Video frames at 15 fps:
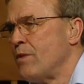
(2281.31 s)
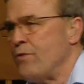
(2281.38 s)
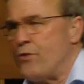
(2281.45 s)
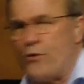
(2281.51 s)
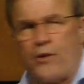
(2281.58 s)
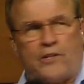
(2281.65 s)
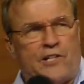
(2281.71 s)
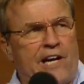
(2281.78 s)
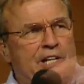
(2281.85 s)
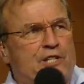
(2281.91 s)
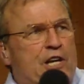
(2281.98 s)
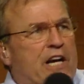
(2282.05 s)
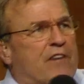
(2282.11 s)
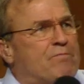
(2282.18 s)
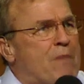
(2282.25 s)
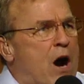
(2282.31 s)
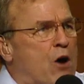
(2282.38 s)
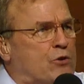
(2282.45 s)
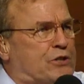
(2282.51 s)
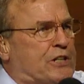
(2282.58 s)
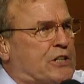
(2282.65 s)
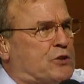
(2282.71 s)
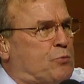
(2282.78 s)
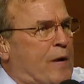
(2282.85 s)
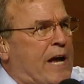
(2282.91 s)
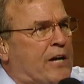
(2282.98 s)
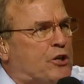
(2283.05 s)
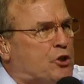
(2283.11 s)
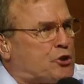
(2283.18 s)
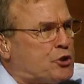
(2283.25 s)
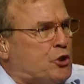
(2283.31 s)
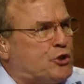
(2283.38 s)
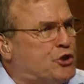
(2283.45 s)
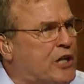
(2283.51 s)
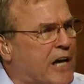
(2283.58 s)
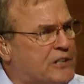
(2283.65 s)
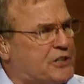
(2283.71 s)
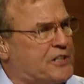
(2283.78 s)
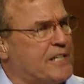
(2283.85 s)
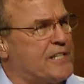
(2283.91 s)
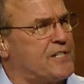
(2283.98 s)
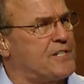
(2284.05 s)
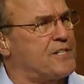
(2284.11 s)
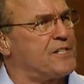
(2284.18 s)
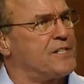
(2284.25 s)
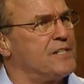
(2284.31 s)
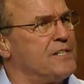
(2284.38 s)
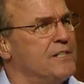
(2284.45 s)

Through the teaching of Moses, we understood justice.